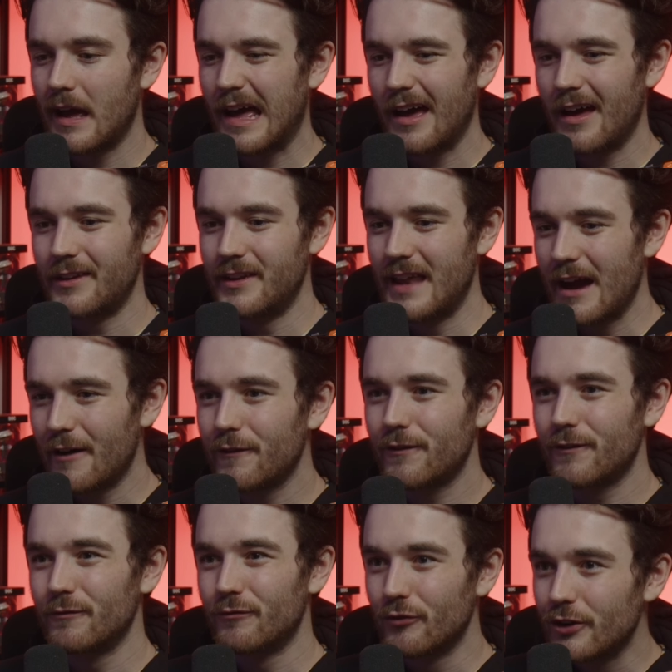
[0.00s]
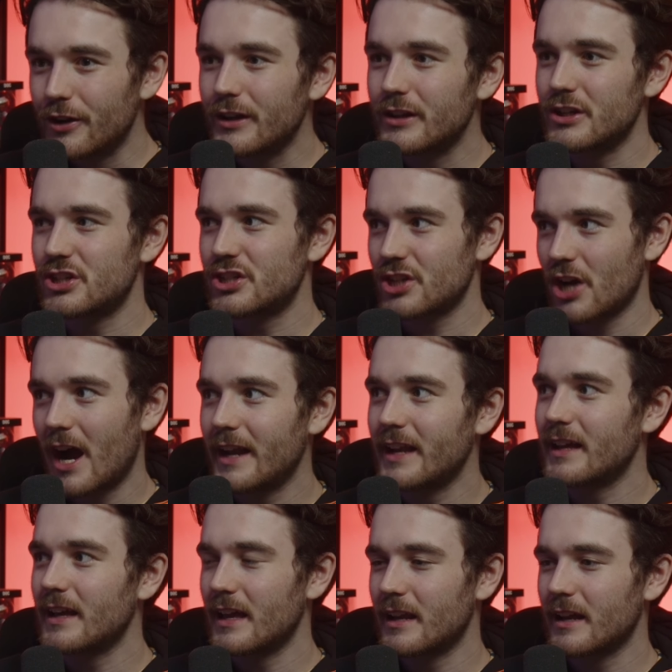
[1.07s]
are now really
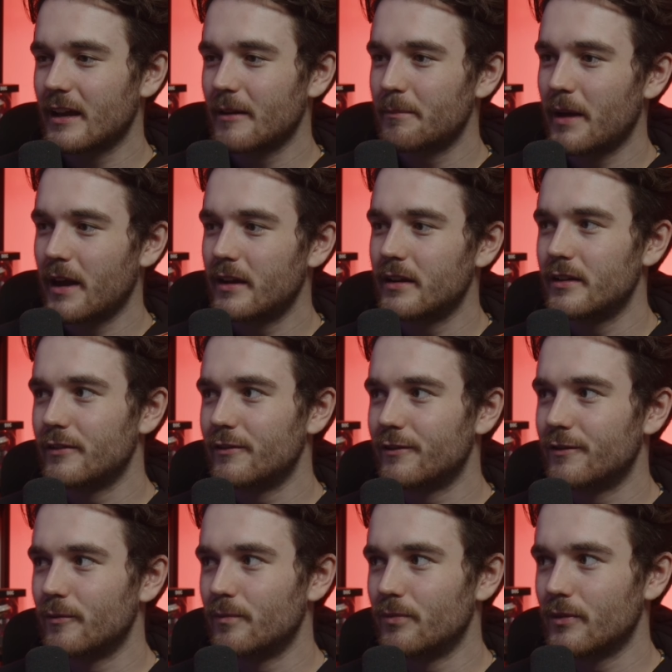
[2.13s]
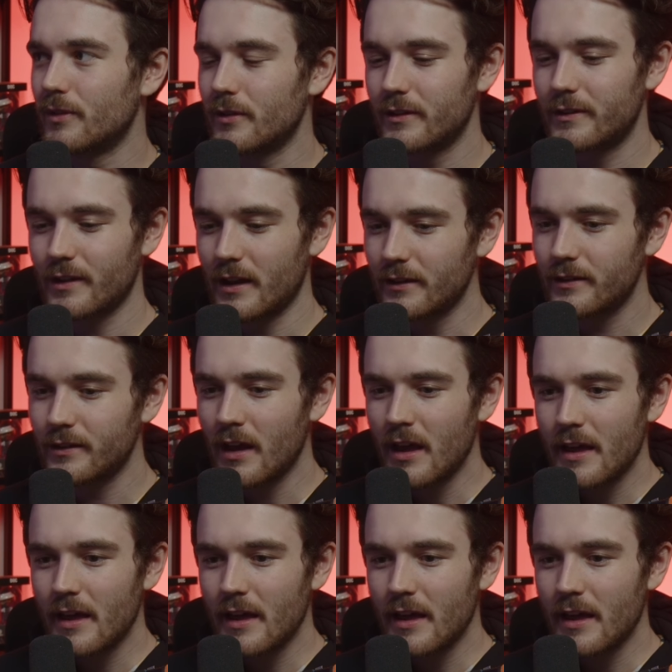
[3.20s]
shining in a competitive sense.